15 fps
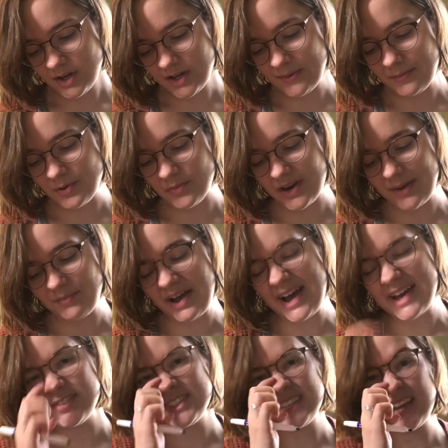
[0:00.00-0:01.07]
And remember, when I'm
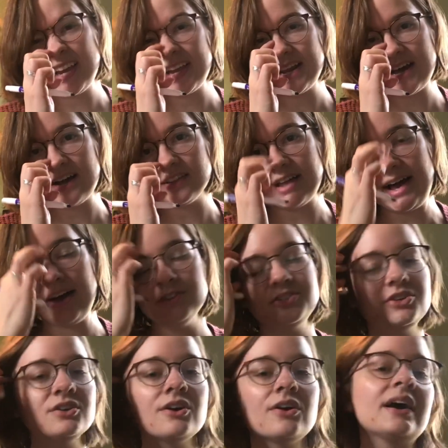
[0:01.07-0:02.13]
kind of saying it out loud, you
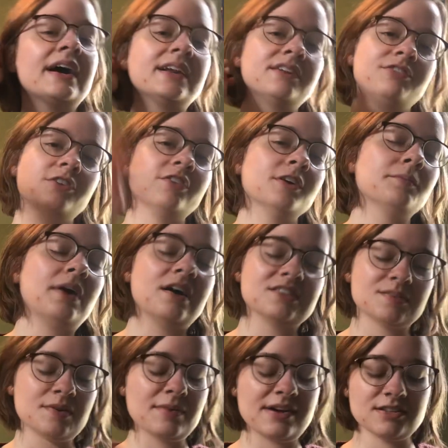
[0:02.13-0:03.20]
can go ahead, if you've
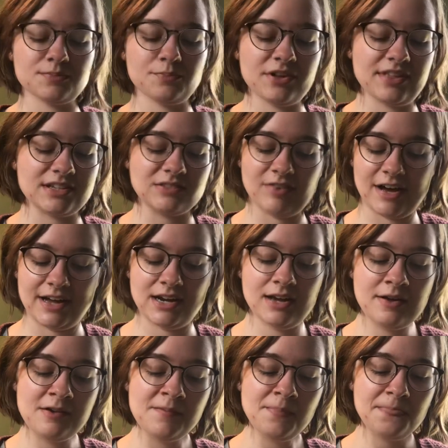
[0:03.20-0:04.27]
unpaused me by this point, that's fine.
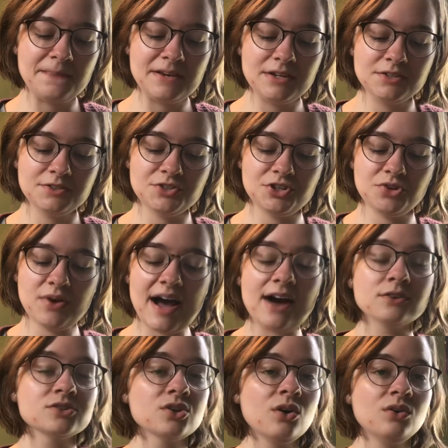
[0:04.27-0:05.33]
2
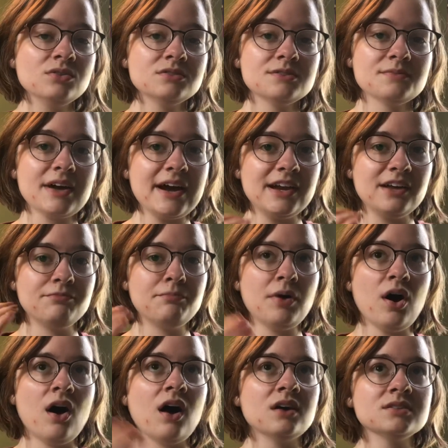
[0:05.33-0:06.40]
households, I'm kind of
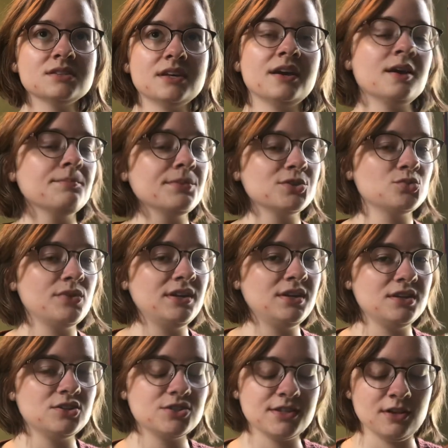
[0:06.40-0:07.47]
pausing in between
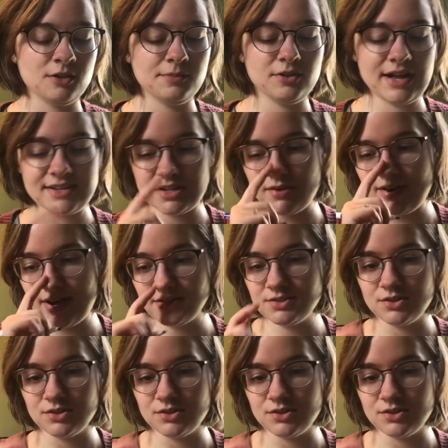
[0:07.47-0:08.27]
each syllable as I write.